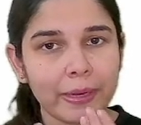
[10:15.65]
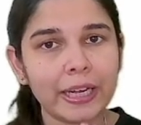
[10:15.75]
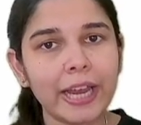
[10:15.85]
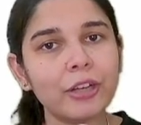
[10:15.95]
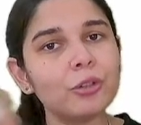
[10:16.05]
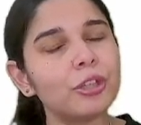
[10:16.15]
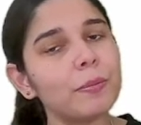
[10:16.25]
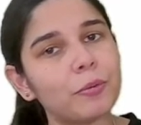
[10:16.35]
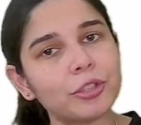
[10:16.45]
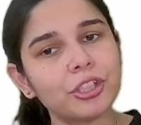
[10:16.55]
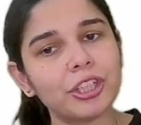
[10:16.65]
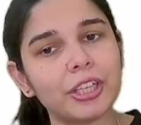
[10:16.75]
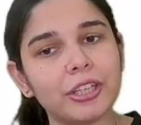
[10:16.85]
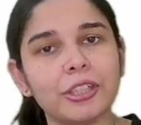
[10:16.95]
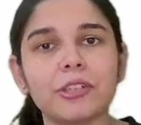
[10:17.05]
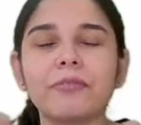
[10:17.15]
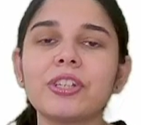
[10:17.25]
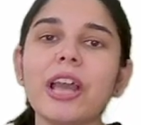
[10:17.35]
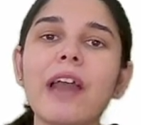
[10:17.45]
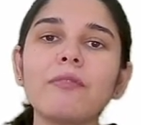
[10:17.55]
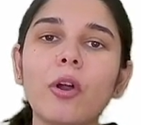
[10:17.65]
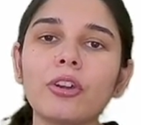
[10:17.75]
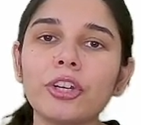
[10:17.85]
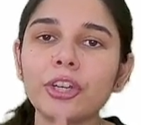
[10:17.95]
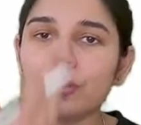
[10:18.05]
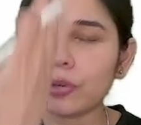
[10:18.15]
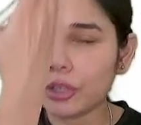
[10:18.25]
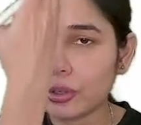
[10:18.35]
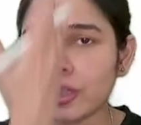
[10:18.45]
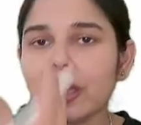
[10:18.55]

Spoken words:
midline to the posterior region, which I have already told you